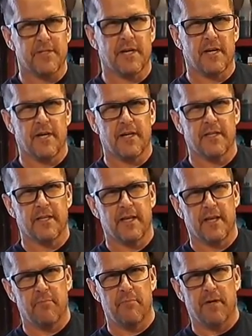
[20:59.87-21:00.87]
saw, and then they
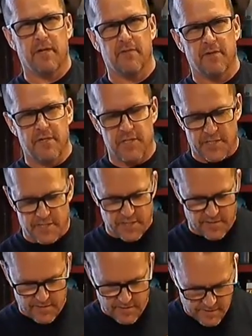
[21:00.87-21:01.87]
had bigger versions
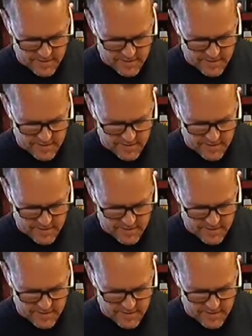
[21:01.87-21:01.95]
of it, the